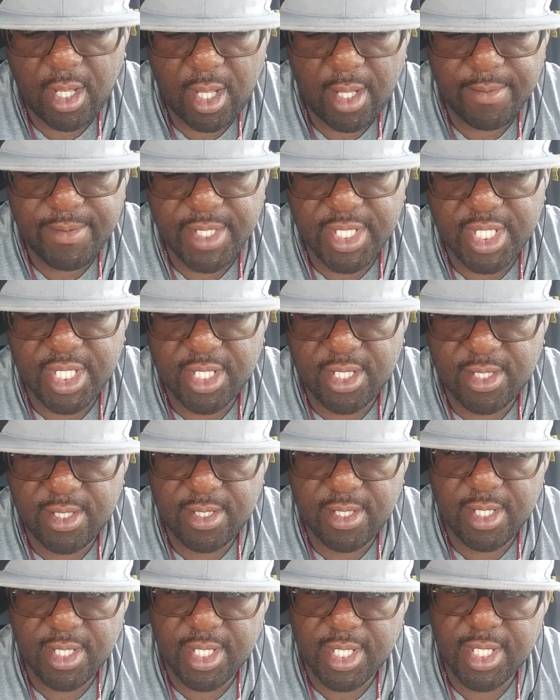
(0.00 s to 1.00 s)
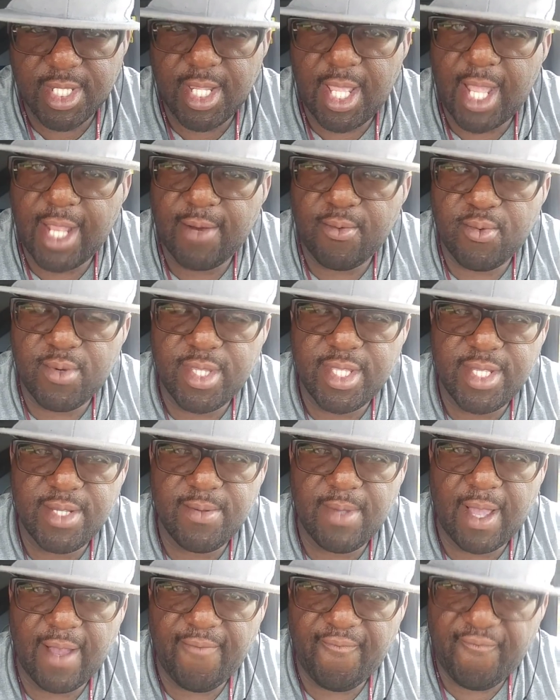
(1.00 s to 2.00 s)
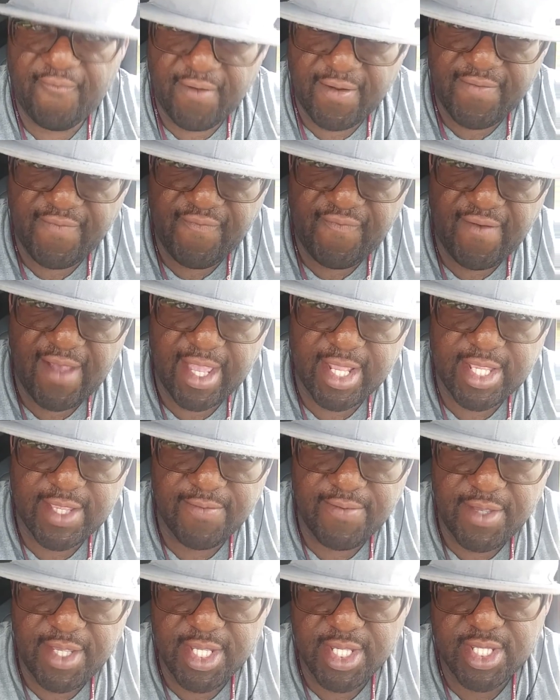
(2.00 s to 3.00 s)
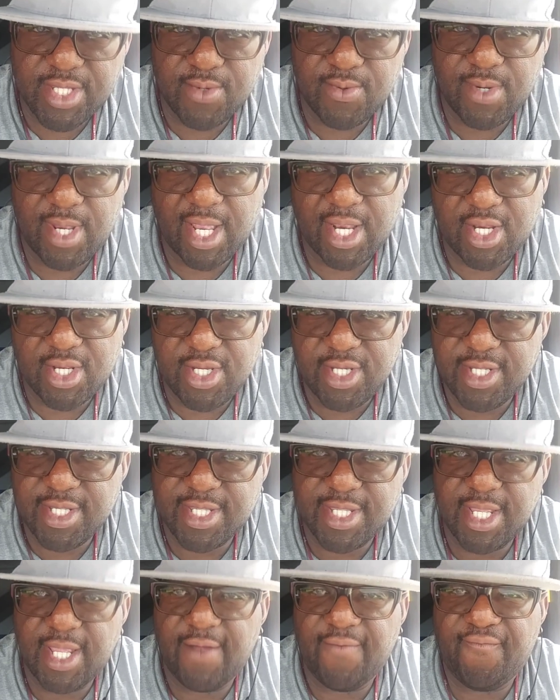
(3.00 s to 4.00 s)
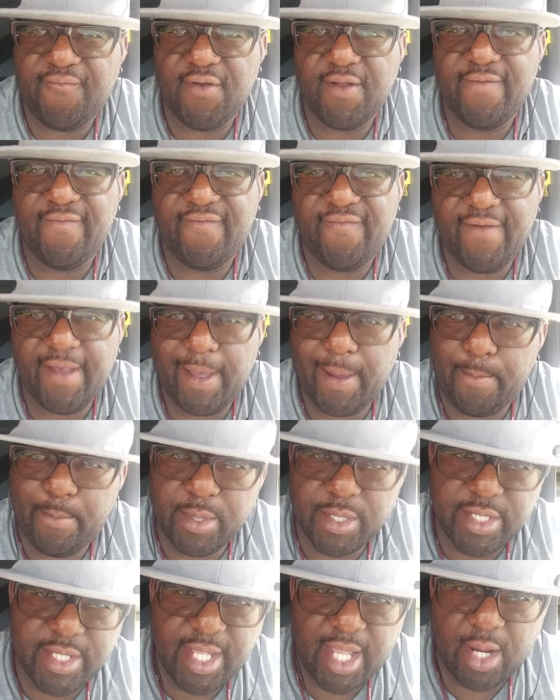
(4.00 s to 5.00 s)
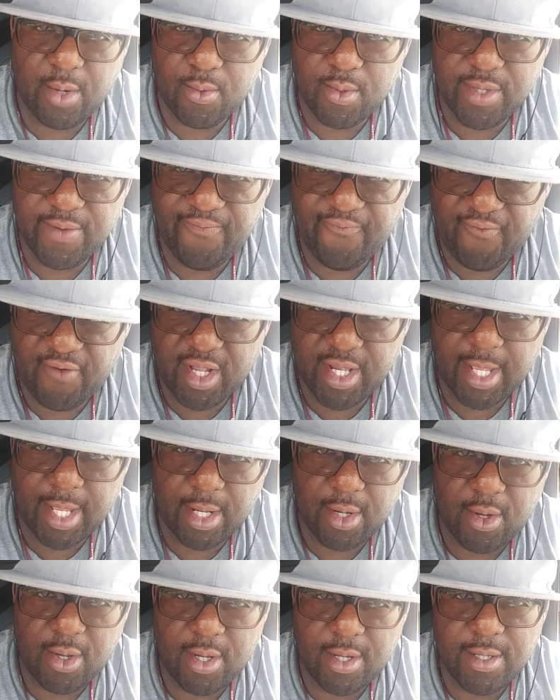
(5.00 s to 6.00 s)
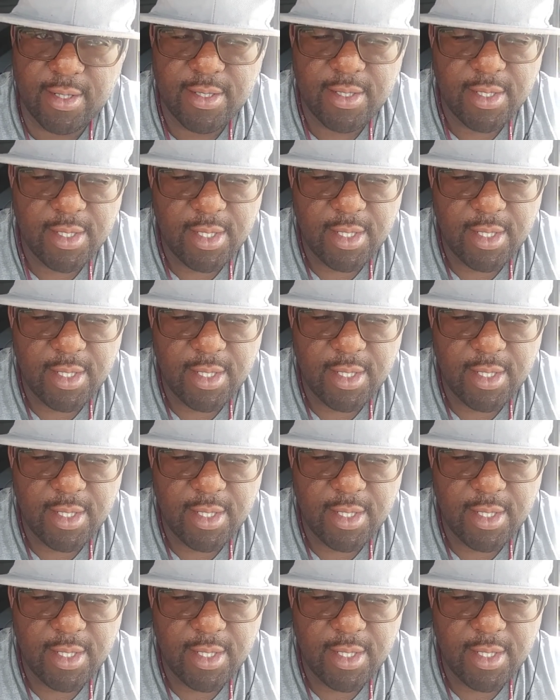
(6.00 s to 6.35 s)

This is not really a fun fact of history. I could say a fun fact, but it's not really fun at all.